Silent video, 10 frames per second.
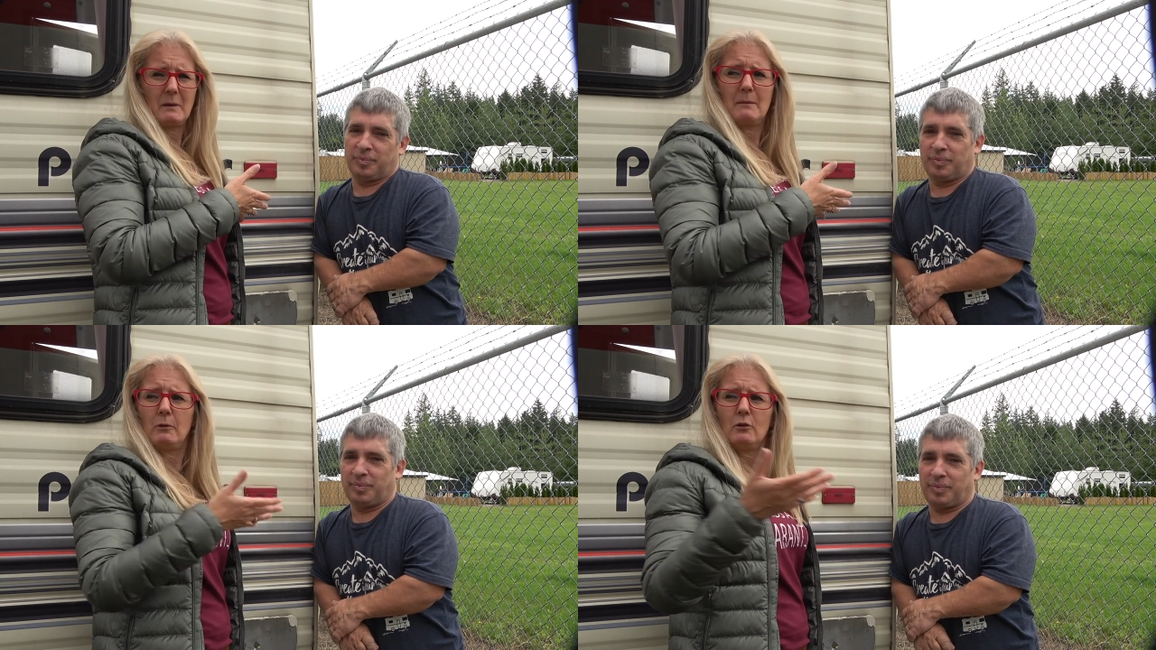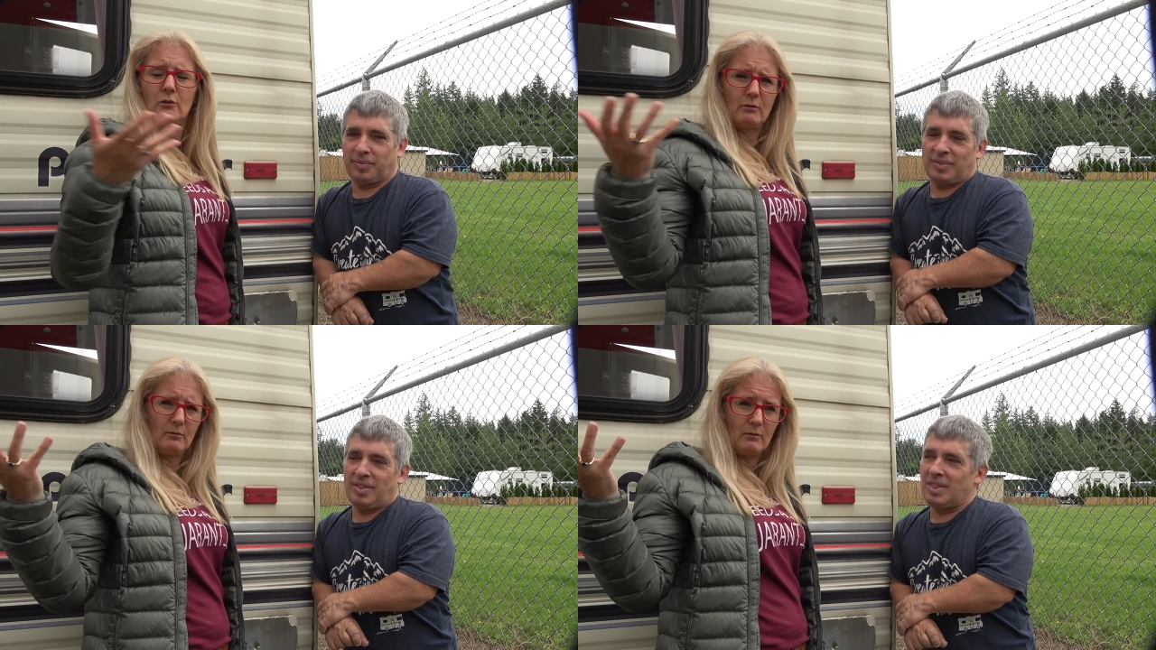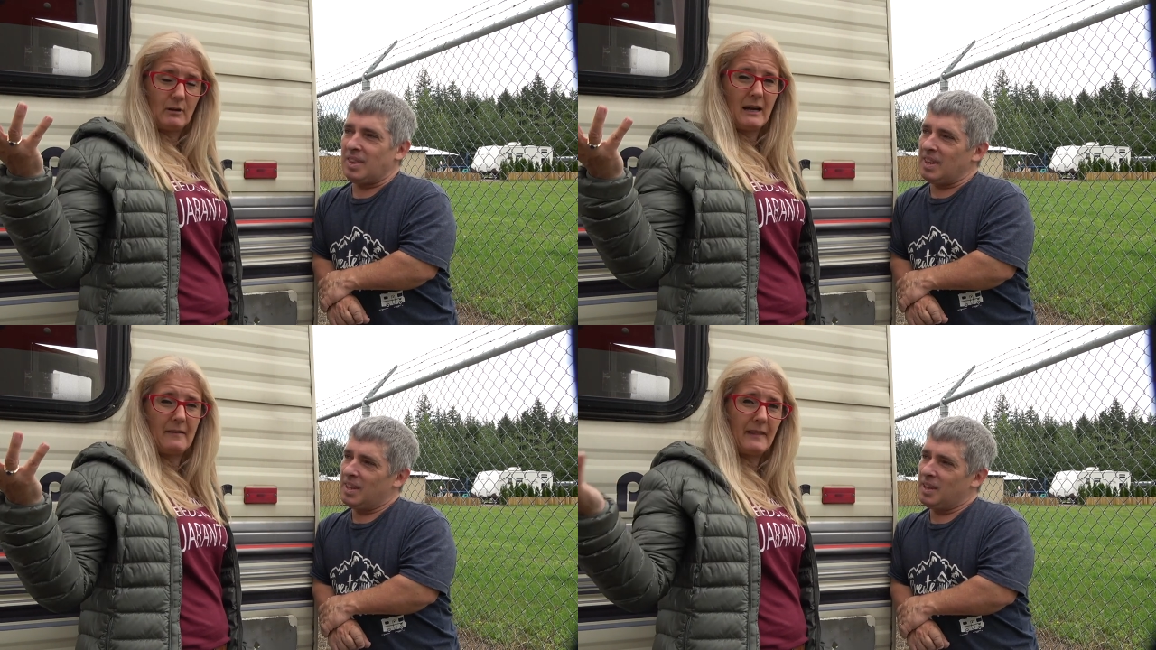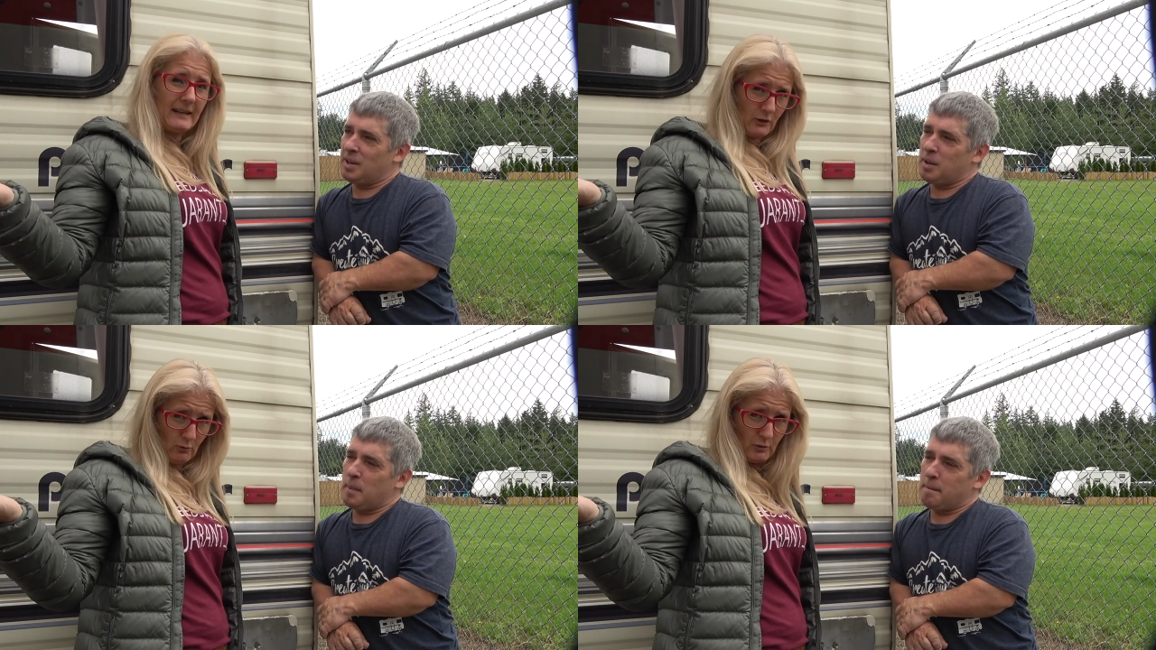Speaker 1: people
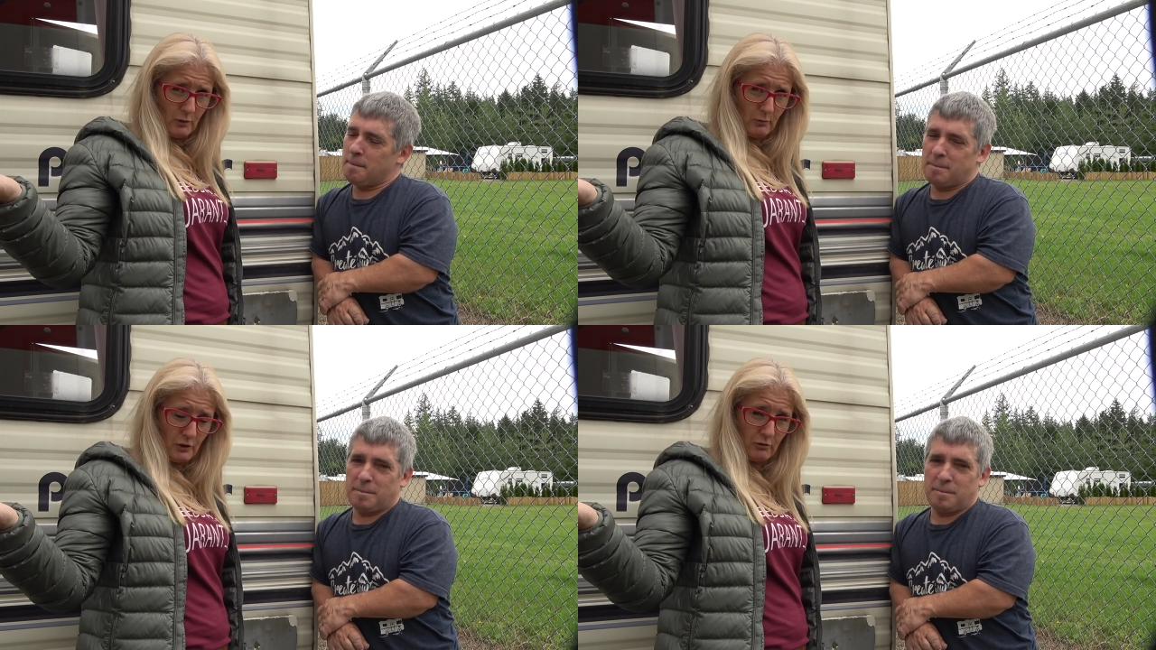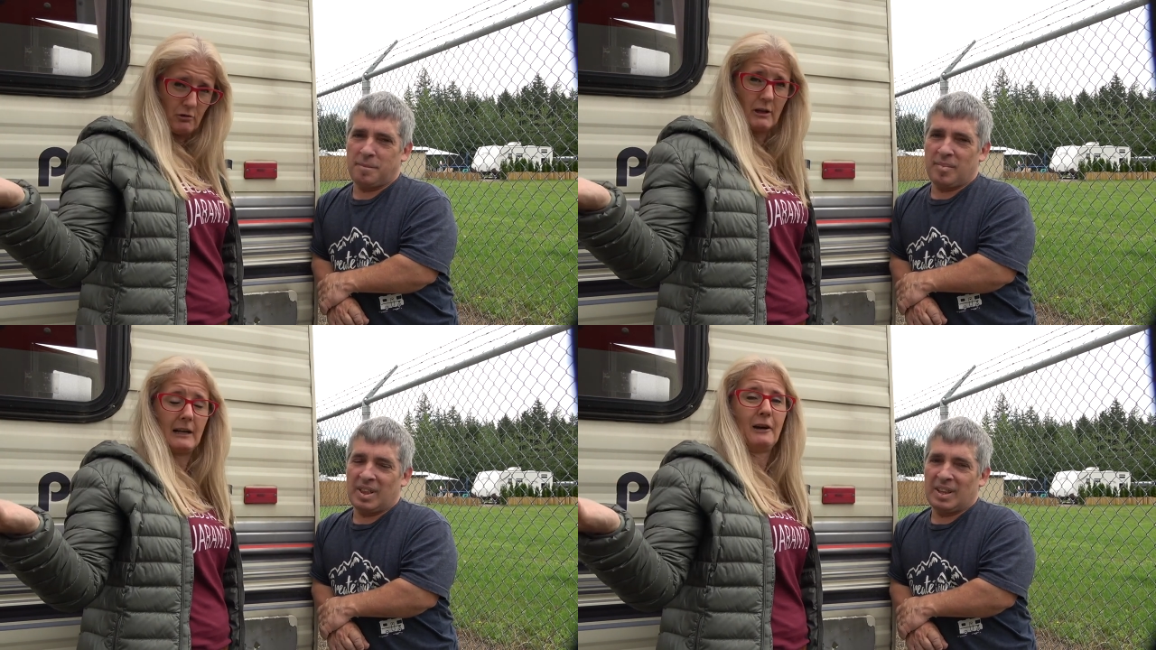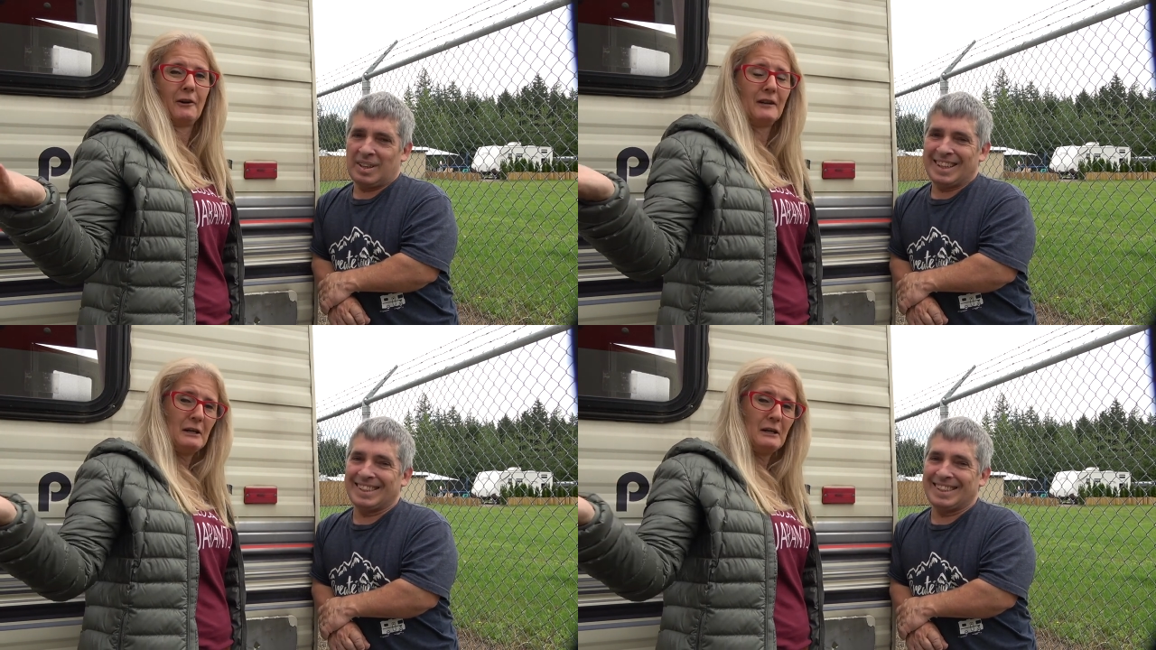that don't own your trailer